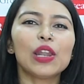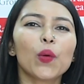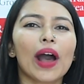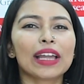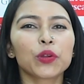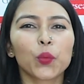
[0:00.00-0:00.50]

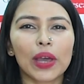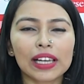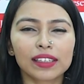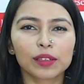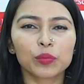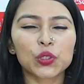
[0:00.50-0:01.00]
Hello and
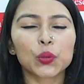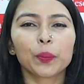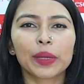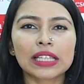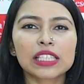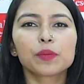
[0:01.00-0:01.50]
welcome
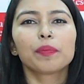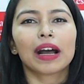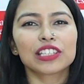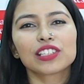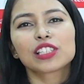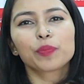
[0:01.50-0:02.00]
to Mint's
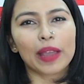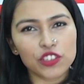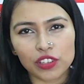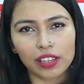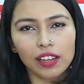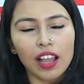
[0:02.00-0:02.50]
Budget
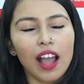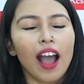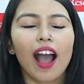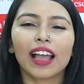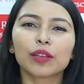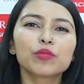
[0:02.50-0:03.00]
Special.
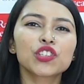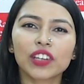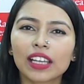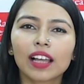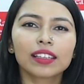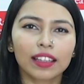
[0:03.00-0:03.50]
I am
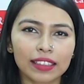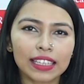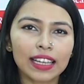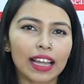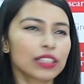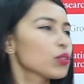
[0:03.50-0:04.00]
Shreya
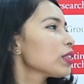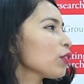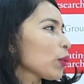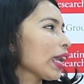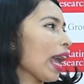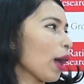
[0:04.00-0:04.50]
Nandi and
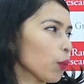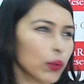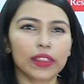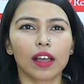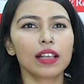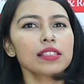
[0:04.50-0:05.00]
today we
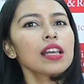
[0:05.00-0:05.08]
have with us